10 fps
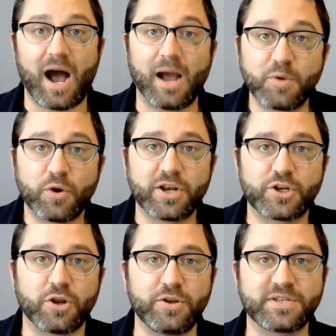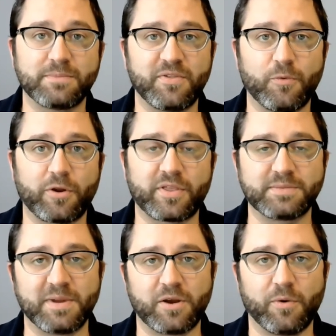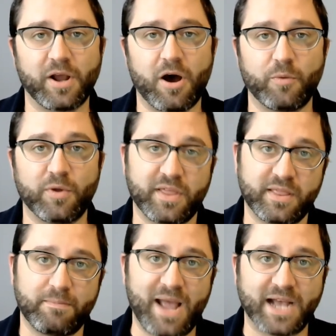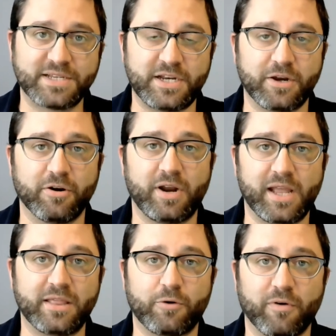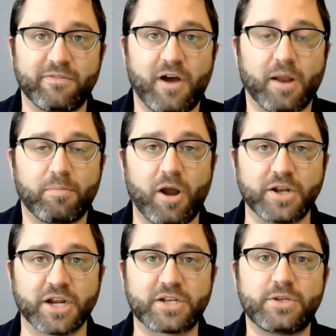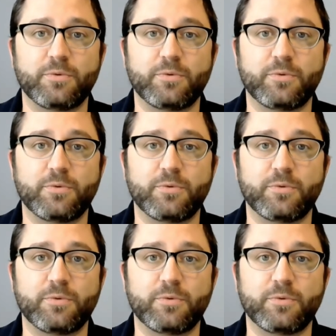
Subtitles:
I'm going to show you some of the work that's been going on within the past year in the Grafana project